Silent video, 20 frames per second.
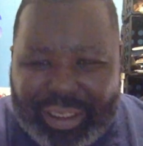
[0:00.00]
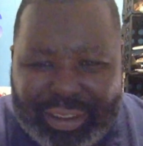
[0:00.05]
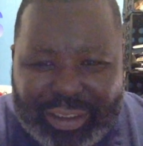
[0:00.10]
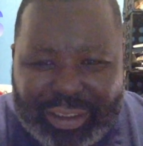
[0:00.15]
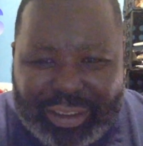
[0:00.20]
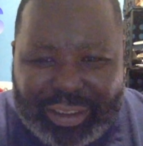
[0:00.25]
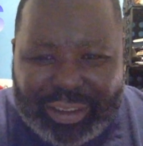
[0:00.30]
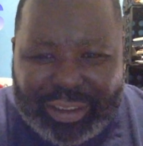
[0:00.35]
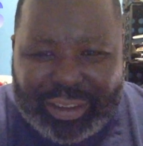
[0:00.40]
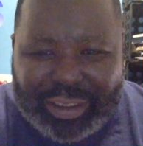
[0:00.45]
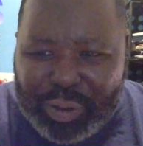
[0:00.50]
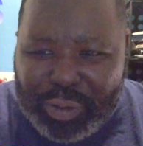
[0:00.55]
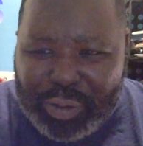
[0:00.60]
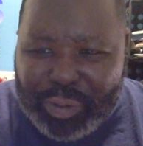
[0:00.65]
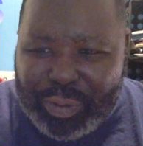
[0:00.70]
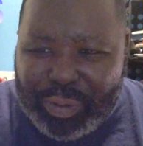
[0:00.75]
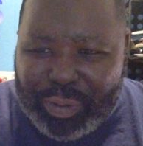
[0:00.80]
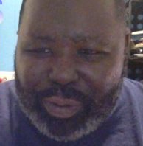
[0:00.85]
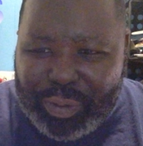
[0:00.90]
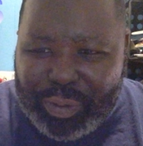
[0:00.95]
So
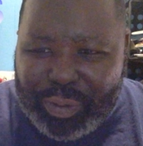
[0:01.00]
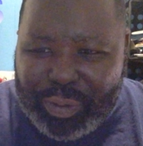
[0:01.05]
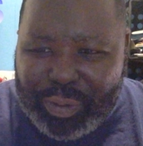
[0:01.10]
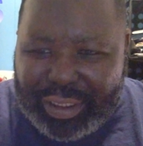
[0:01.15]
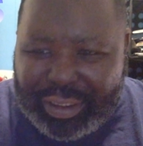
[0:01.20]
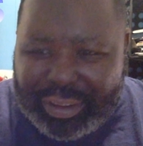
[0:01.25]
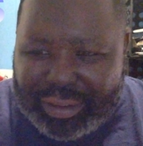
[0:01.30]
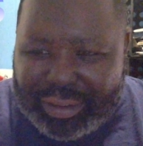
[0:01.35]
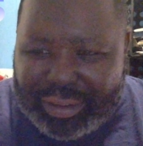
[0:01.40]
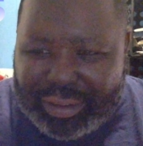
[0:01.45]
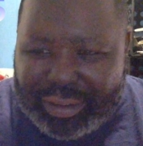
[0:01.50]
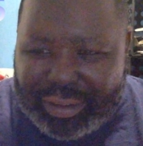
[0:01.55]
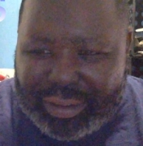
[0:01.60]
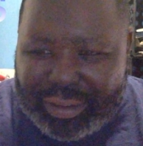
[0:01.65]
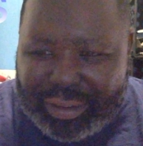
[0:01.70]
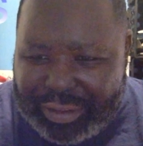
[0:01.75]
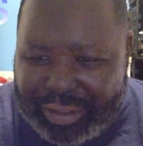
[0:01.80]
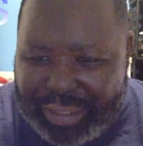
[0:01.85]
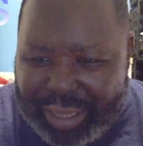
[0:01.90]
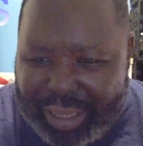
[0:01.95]

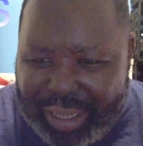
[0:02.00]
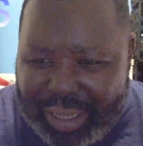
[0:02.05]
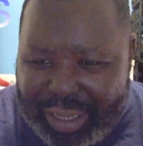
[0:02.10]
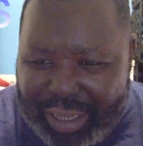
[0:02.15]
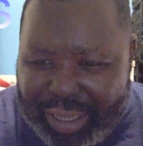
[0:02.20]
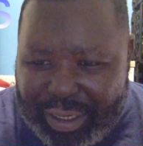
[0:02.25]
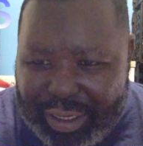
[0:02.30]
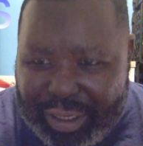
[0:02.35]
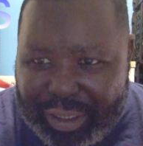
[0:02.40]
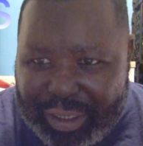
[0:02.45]
today,